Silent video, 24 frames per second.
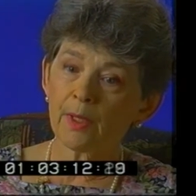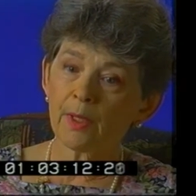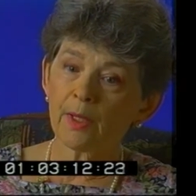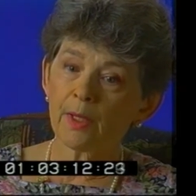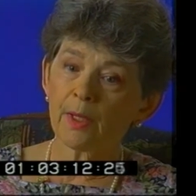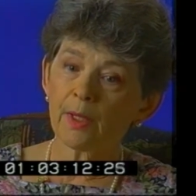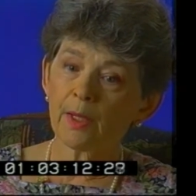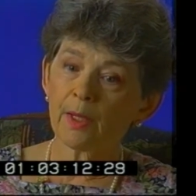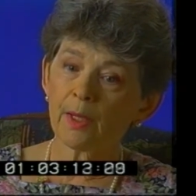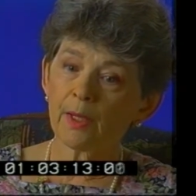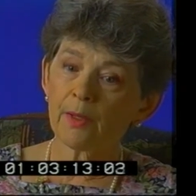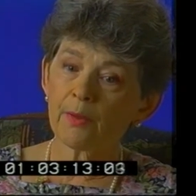
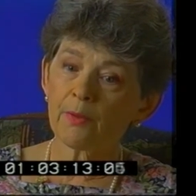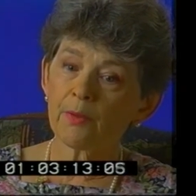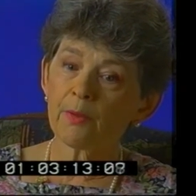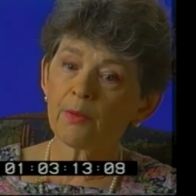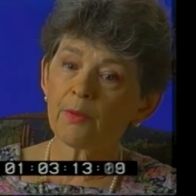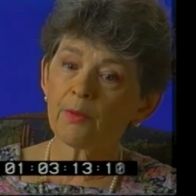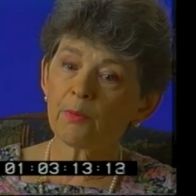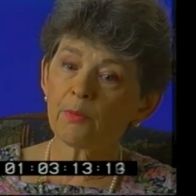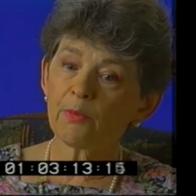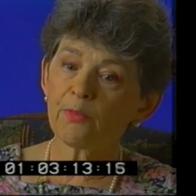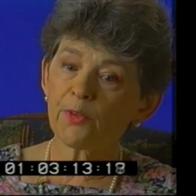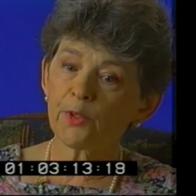And
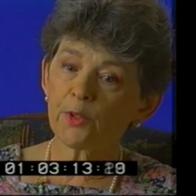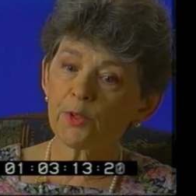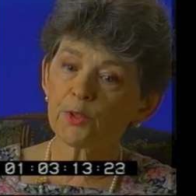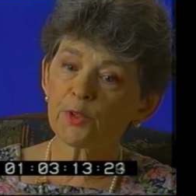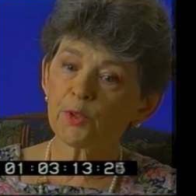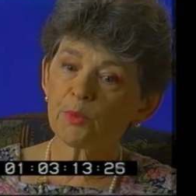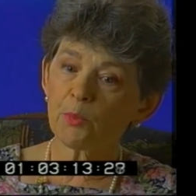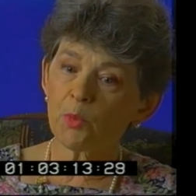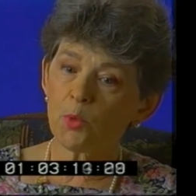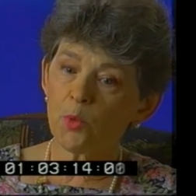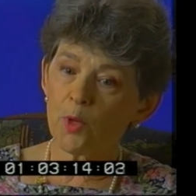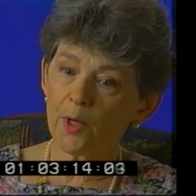the first
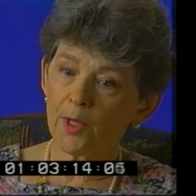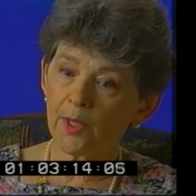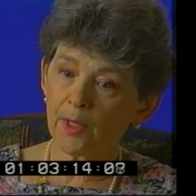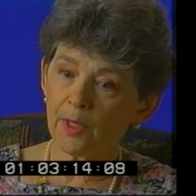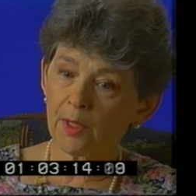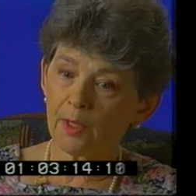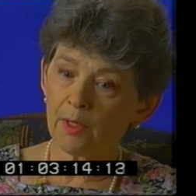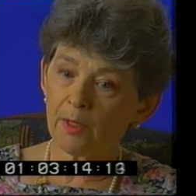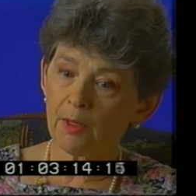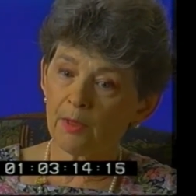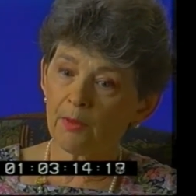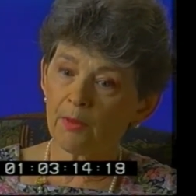morning
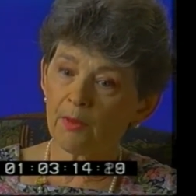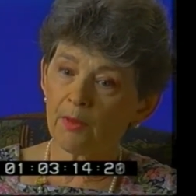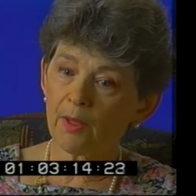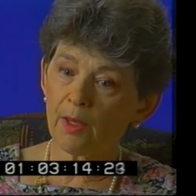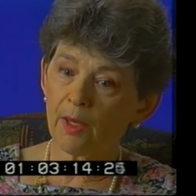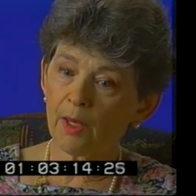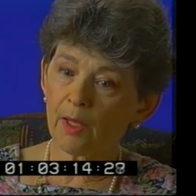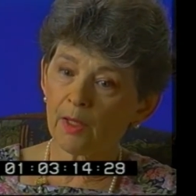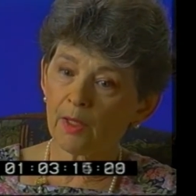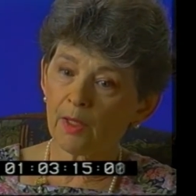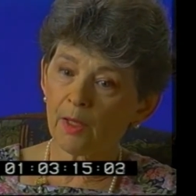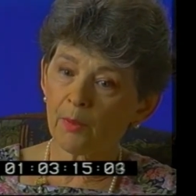
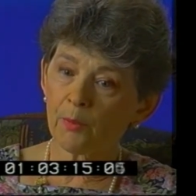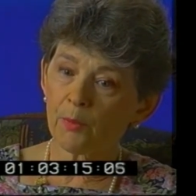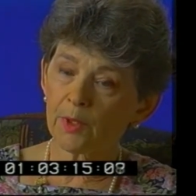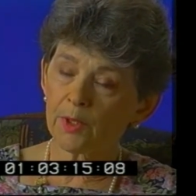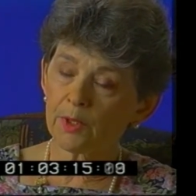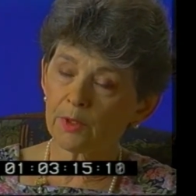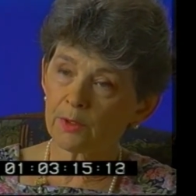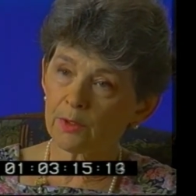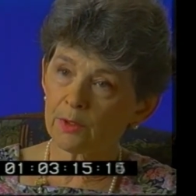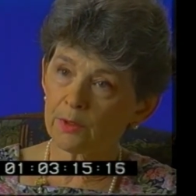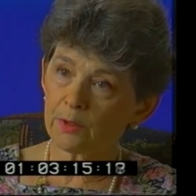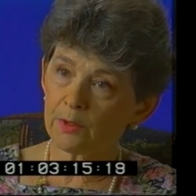that I went to
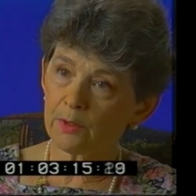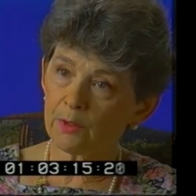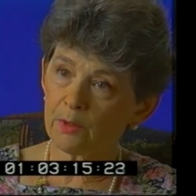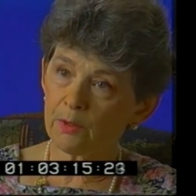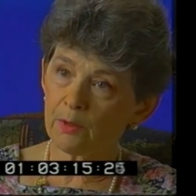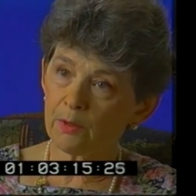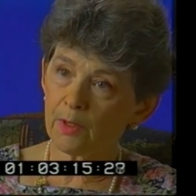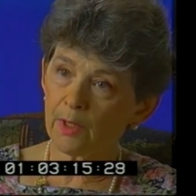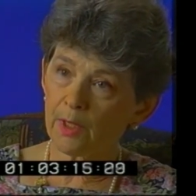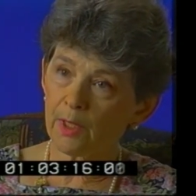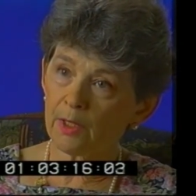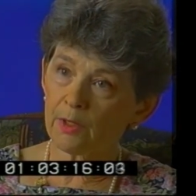
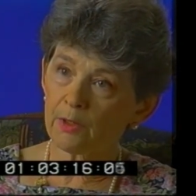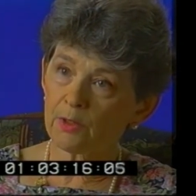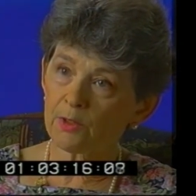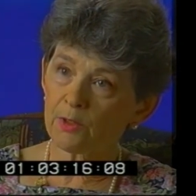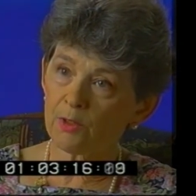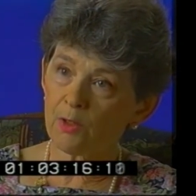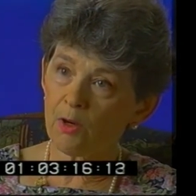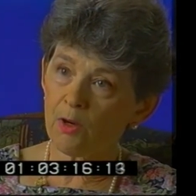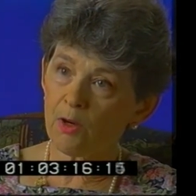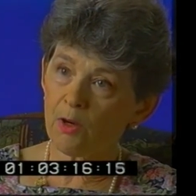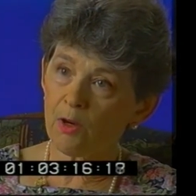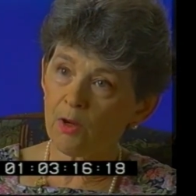school and
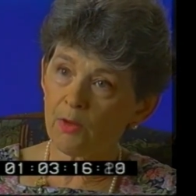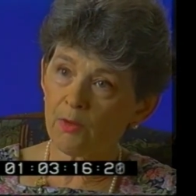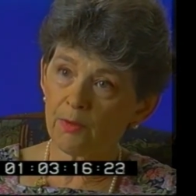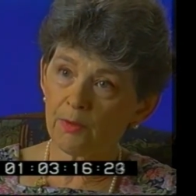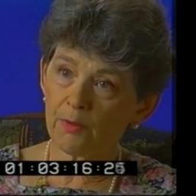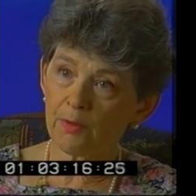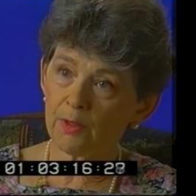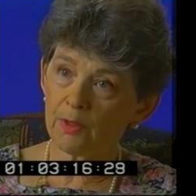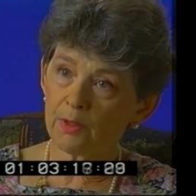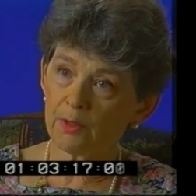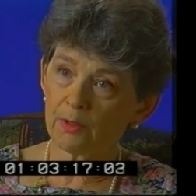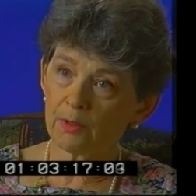saw
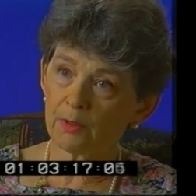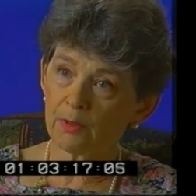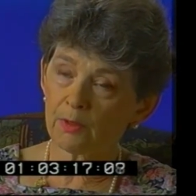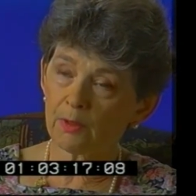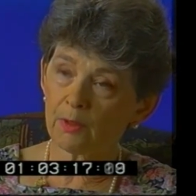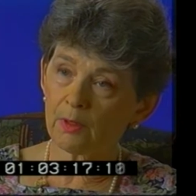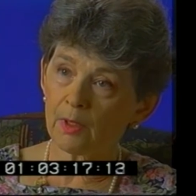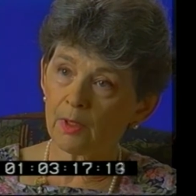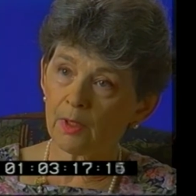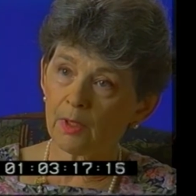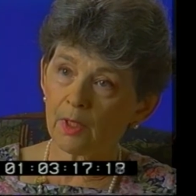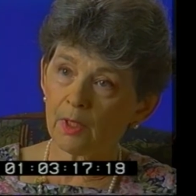
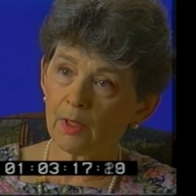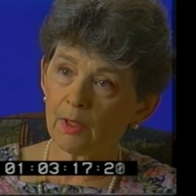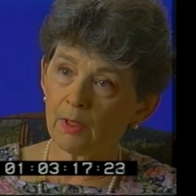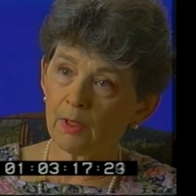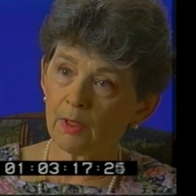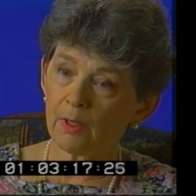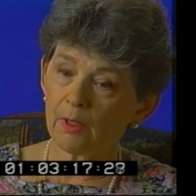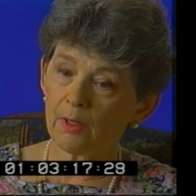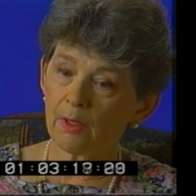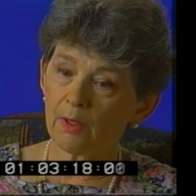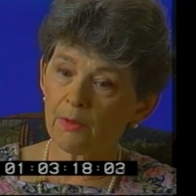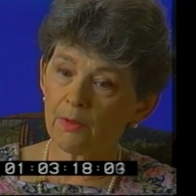
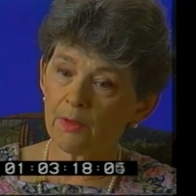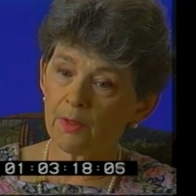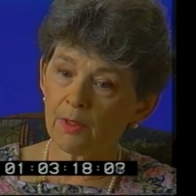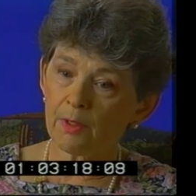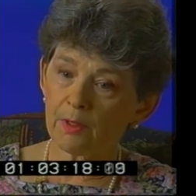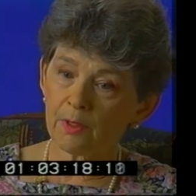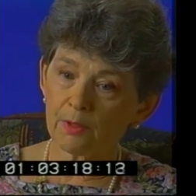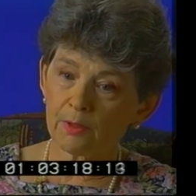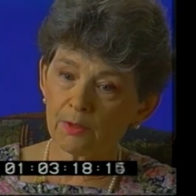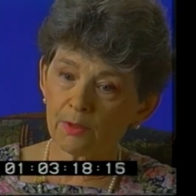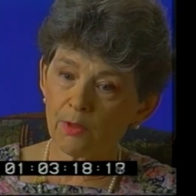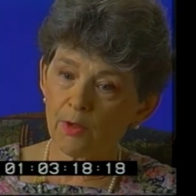
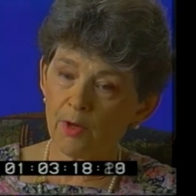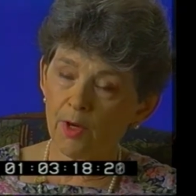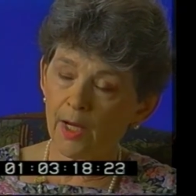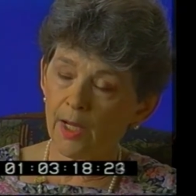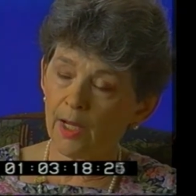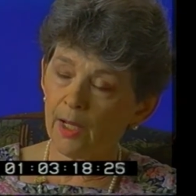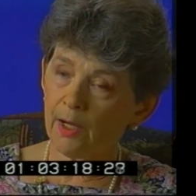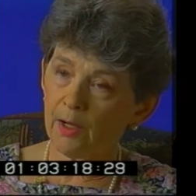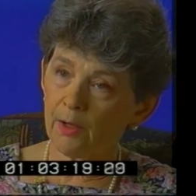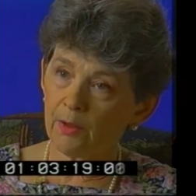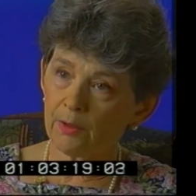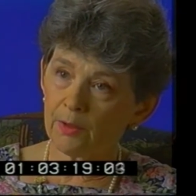this
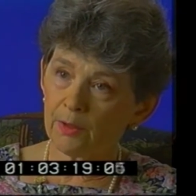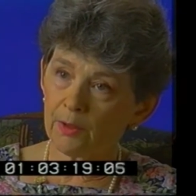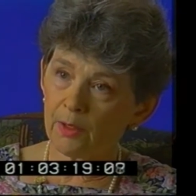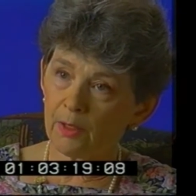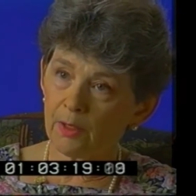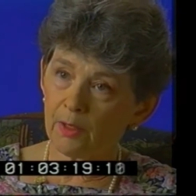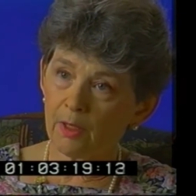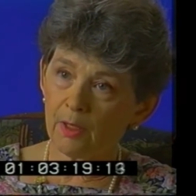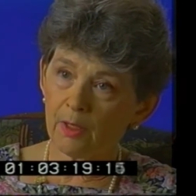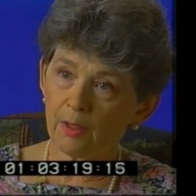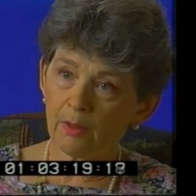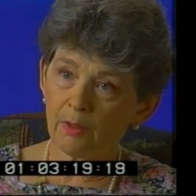crowd
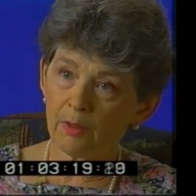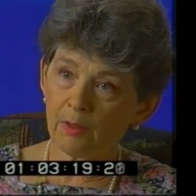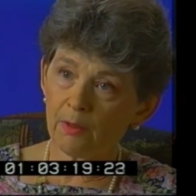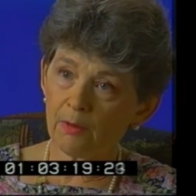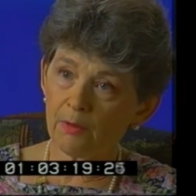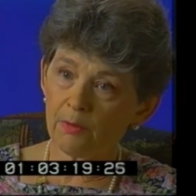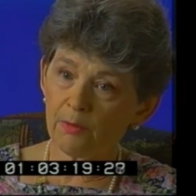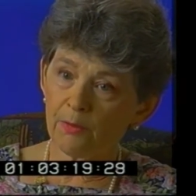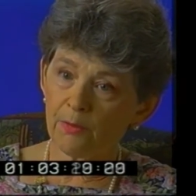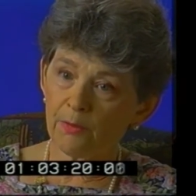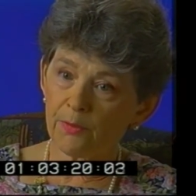of